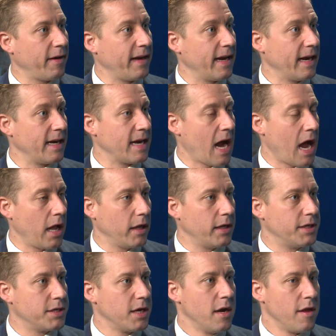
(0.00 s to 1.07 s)
He
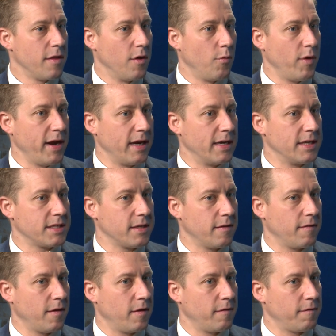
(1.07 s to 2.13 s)
acknowledged the weakness
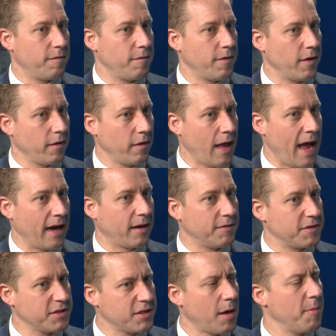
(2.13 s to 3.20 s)
of, of the lack of
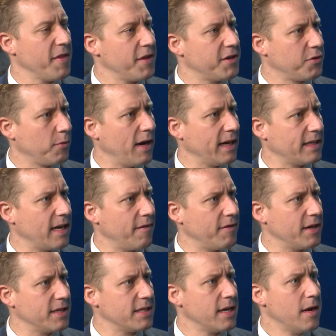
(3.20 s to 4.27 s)
some of the direct
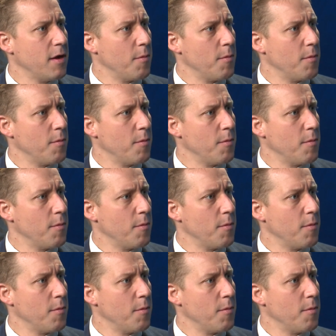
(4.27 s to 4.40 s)
evidence,